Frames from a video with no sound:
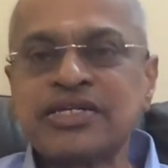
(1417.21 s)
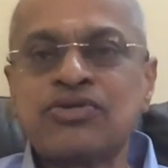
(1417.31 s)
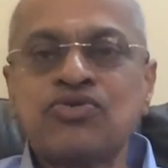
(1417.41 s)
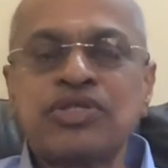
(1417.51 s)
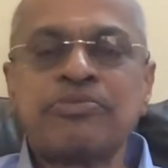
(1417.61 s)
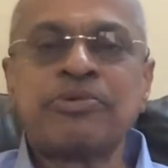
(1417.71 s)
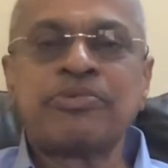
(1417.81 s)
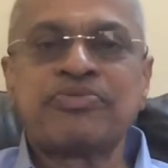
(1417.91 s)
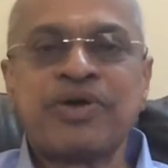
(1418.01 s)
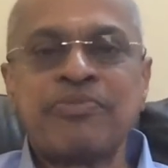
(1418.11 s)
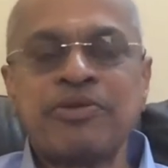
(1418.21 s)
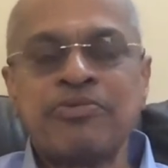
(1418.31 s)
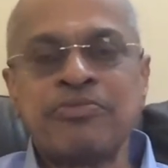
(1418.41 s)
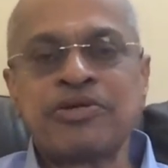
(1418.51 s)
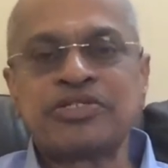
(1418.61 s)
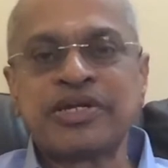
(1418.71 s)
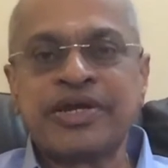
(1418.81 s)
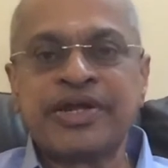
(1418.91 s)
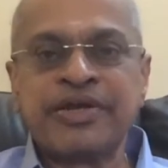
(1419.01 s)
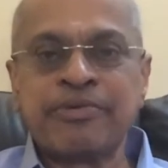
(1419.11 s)
2-3 family members are
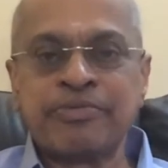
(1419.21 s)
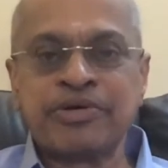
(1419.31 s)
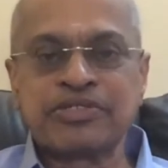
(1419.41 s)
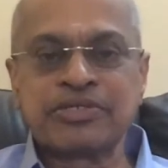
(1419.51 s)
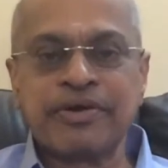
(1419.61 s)
earning members.